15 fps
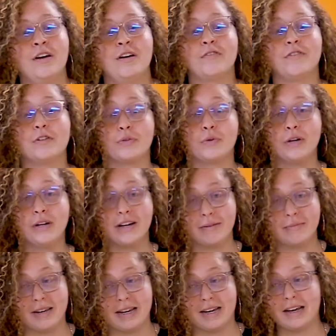for
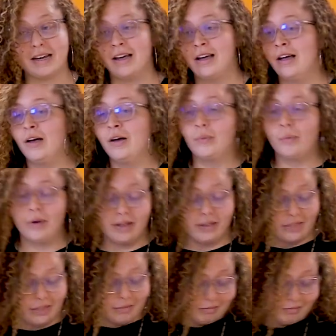joining me
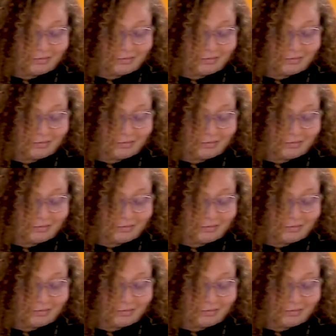with